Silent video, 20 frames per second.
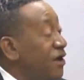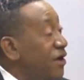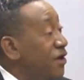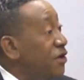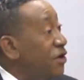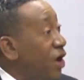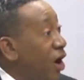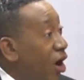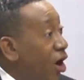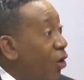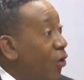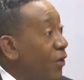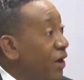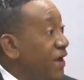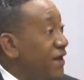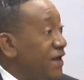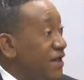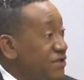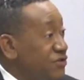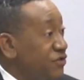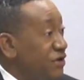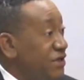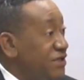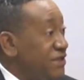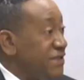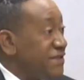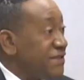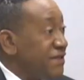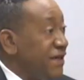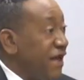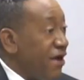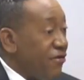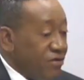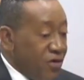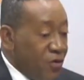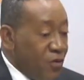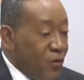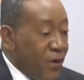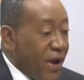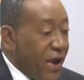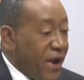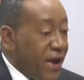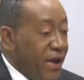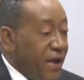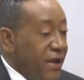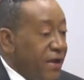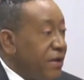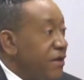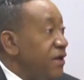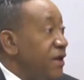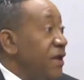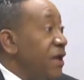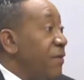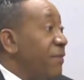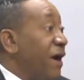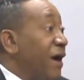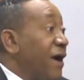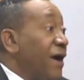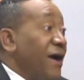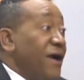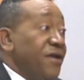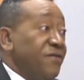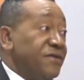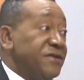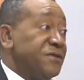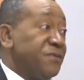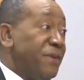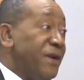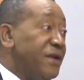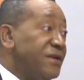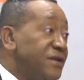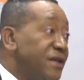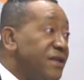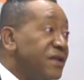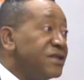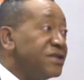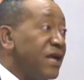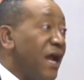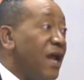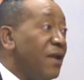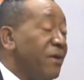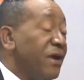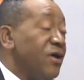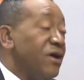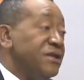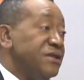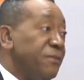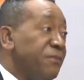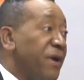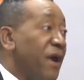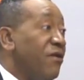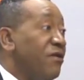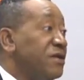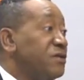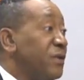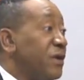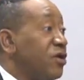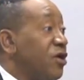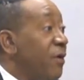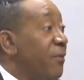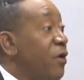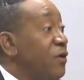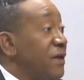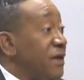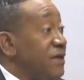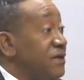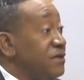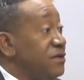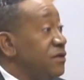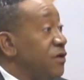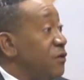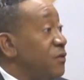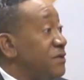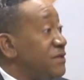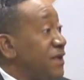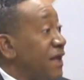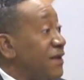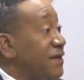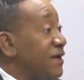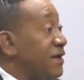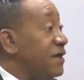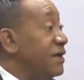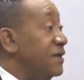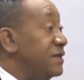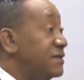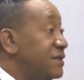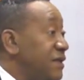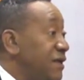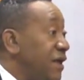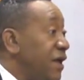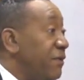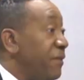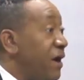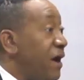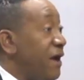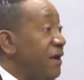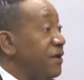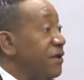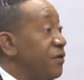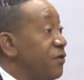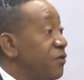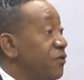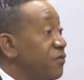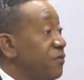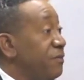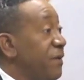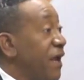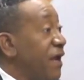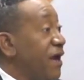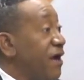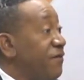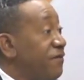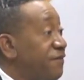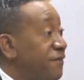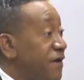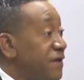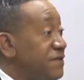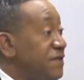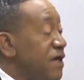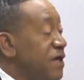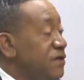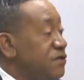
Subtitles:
Now it has reached a scenario where the neighbor can't even speak to the child because the parents will come out and, start to curse the neighbor and, make a fuss.